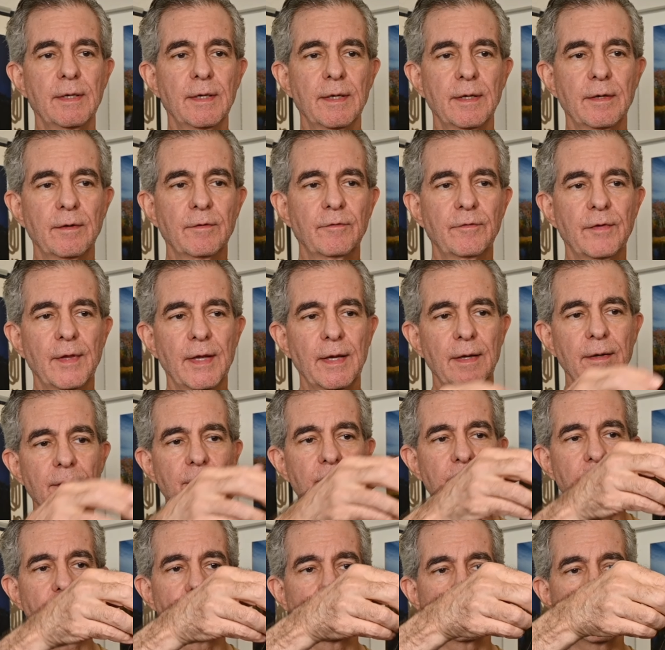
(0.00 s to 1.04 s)
is that
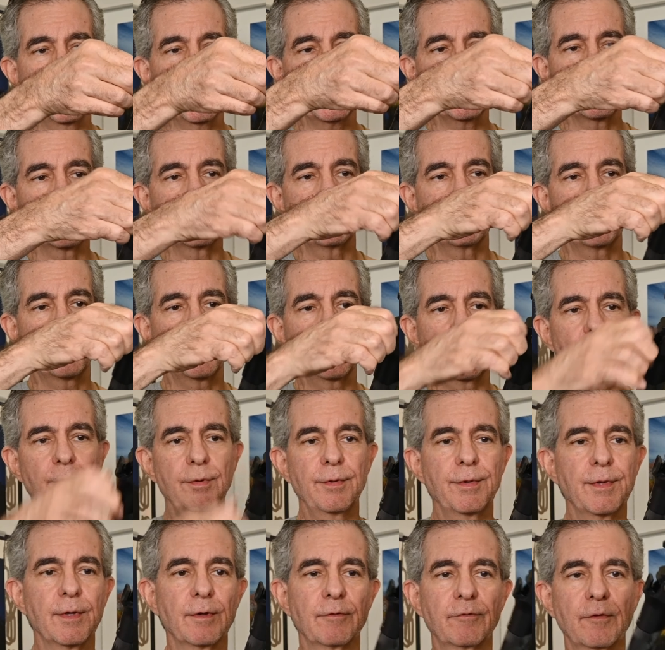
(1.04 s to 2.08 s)
when you pull
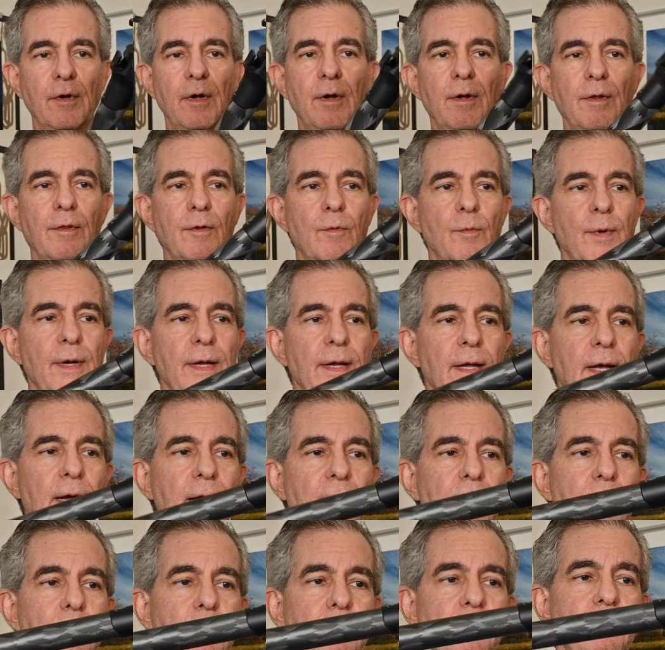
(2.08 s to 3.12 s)
this all the way
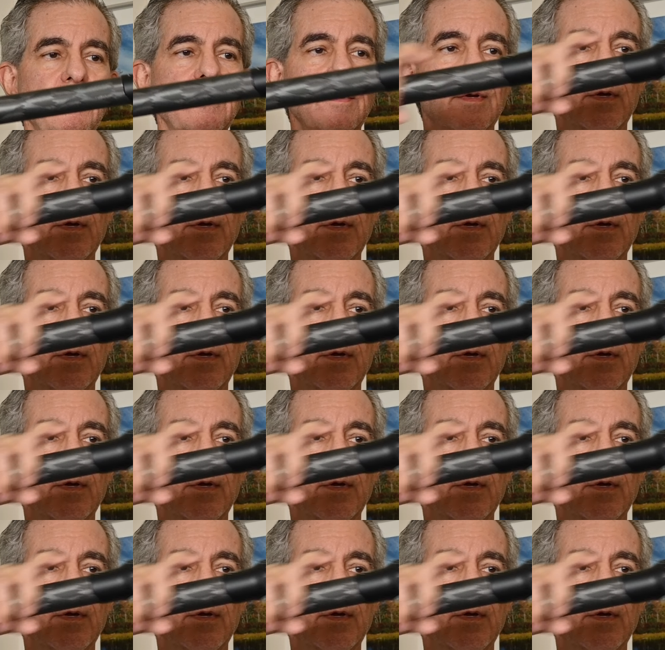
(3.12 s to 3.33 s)
out